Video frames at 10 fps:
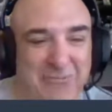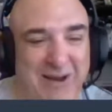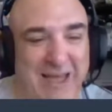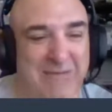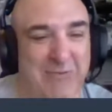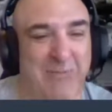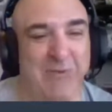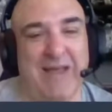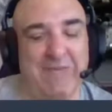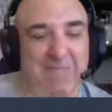for that.
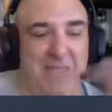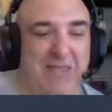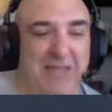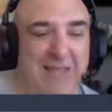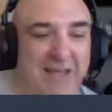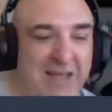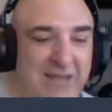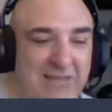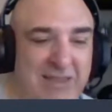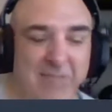We got to,
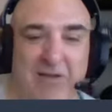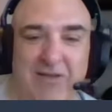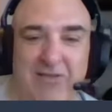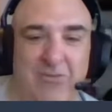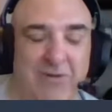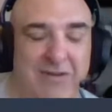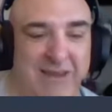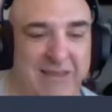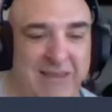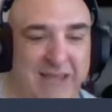Tim, you and
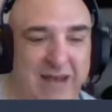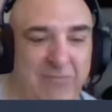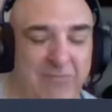Nick, you gotta